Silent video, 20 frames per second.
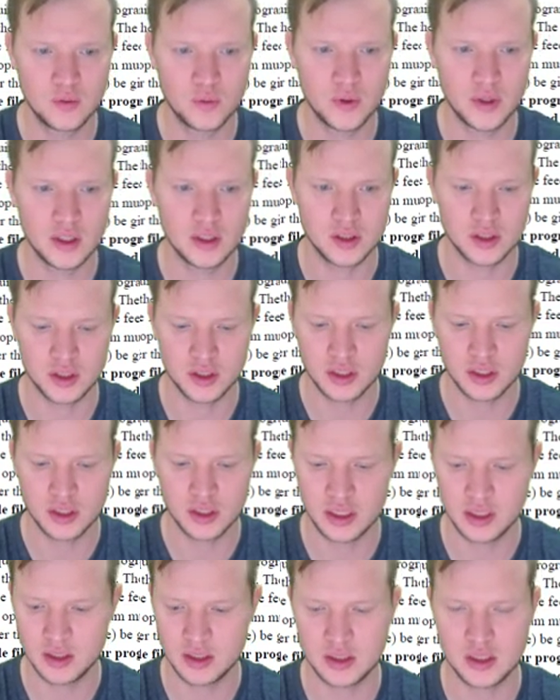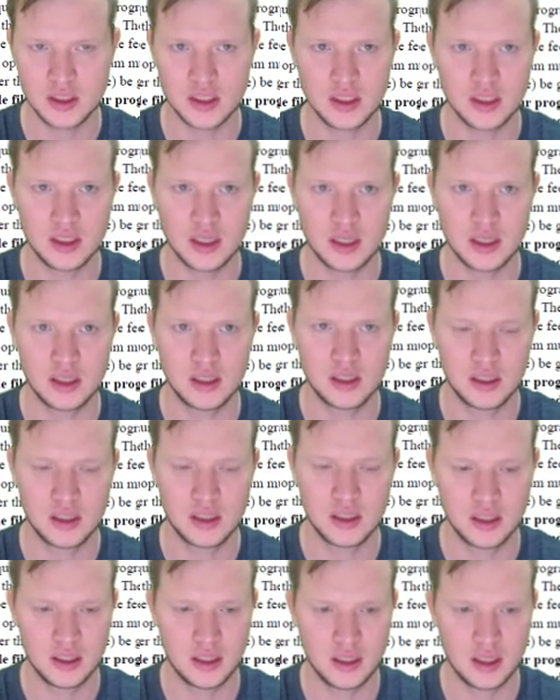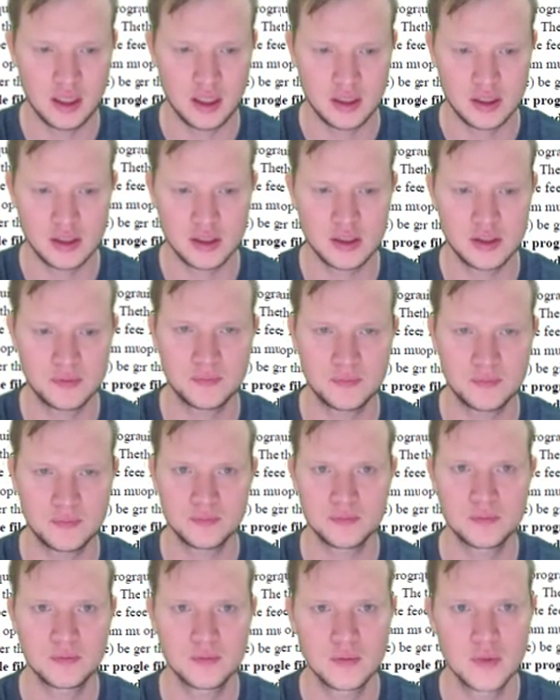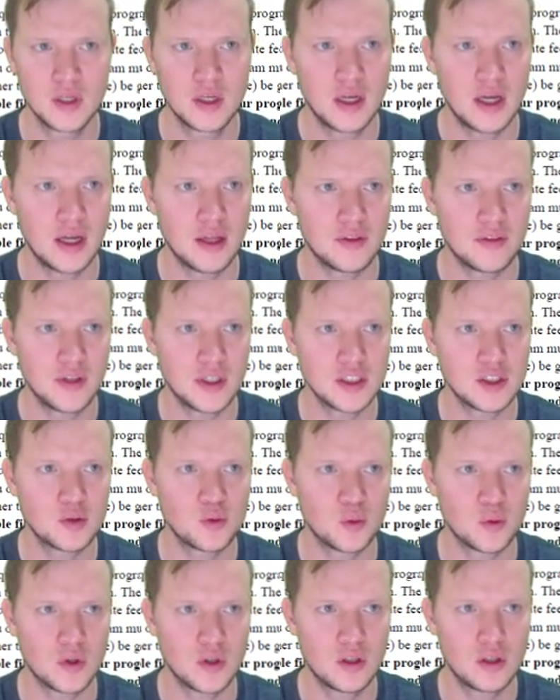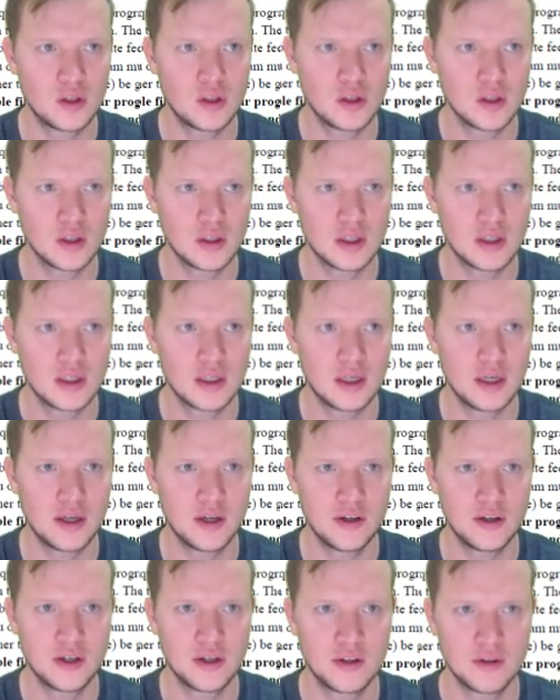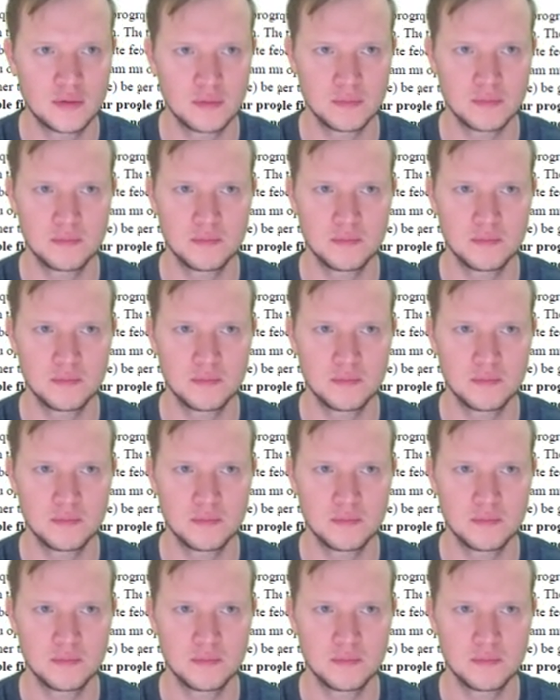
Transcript: we can just say cls, And this will clear